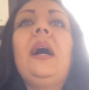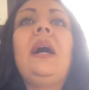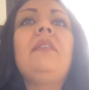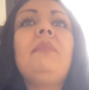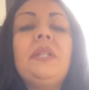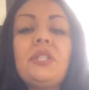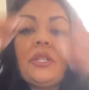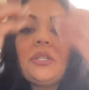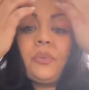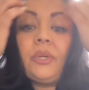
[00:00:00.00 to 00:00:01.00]
I've been
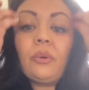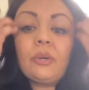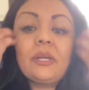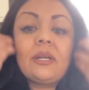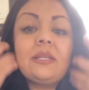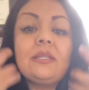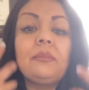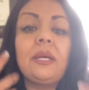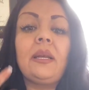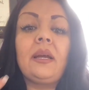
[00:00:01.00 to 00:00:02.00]
just
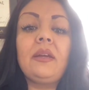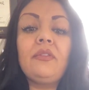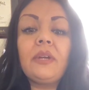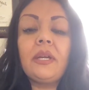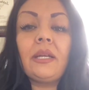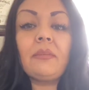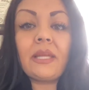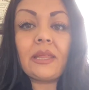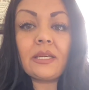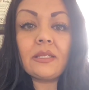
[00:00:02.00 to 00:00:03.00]
reorganizing my life and getting
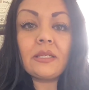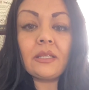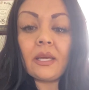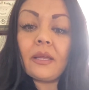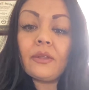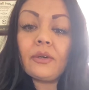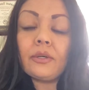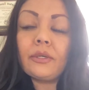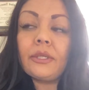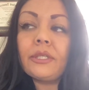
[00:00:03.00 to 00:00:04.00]
my things
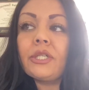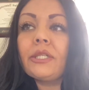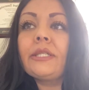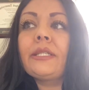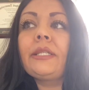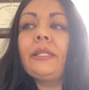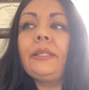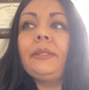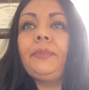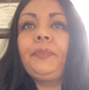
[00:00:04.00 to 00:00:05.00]
together and just
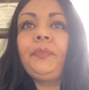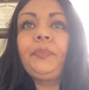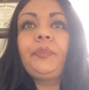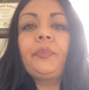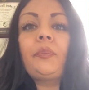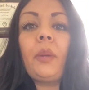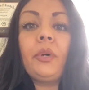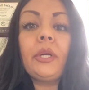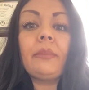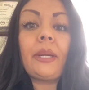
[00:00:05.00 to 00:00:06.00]

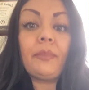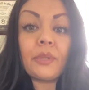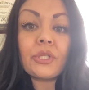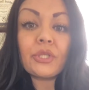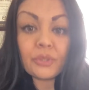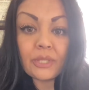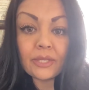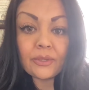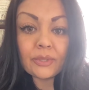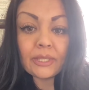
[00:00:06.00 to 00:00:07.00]
putting my books
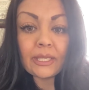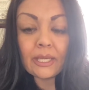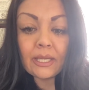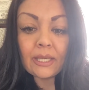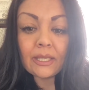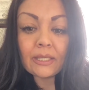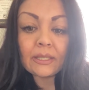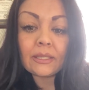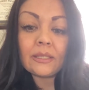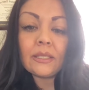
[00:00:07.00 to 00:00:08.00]
together again
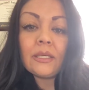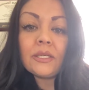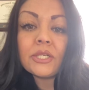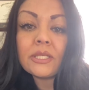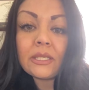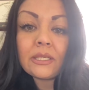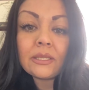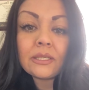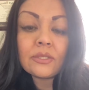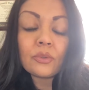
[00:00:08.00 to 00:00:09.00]
and just
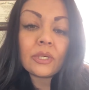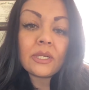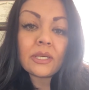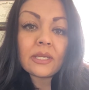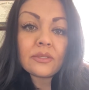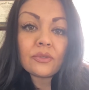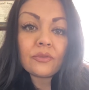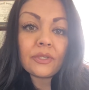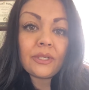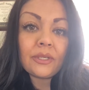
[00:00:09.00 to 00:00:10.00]
getting things organized
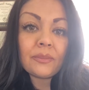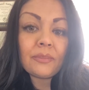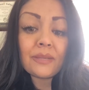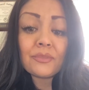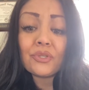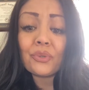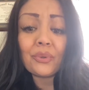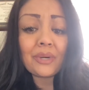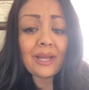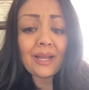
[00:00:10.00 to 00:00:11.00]
over here. But I'm
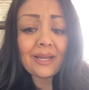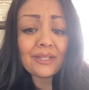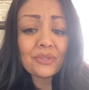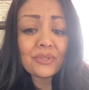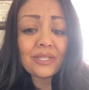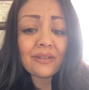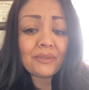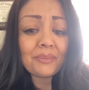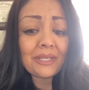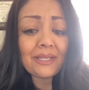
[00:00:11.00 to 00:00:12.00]
so glad to see
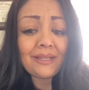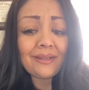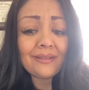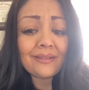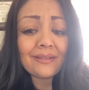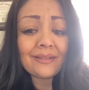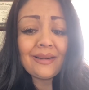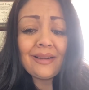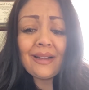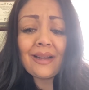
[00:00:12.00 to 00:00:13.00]
everybody here.
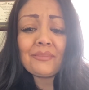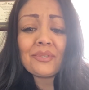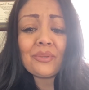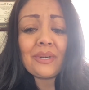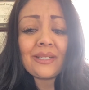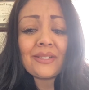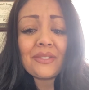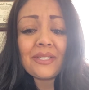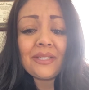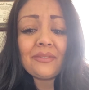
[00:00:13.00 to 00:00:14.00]
I'm so glad
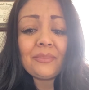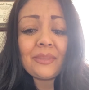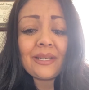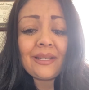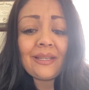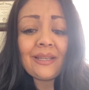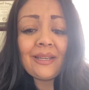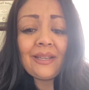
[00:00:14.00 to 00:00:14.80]
to see everybody,